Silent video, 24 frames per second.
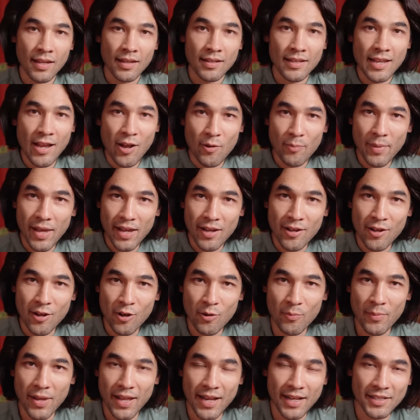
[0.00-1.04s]
and then I'm gonna give
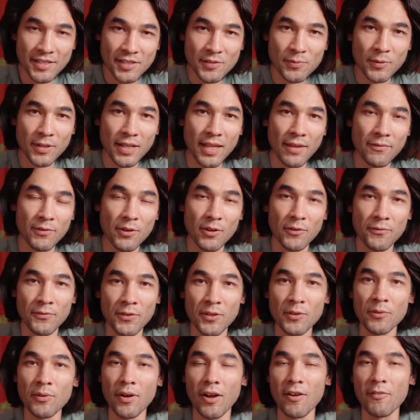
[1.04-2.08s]
you my
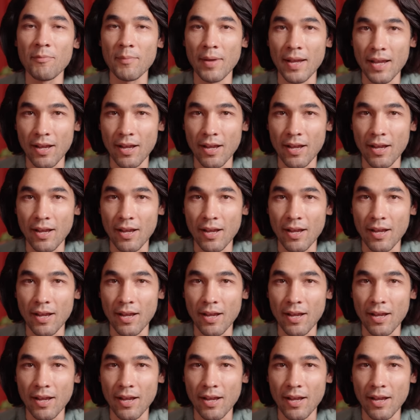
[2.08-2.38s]
unsponsored, honest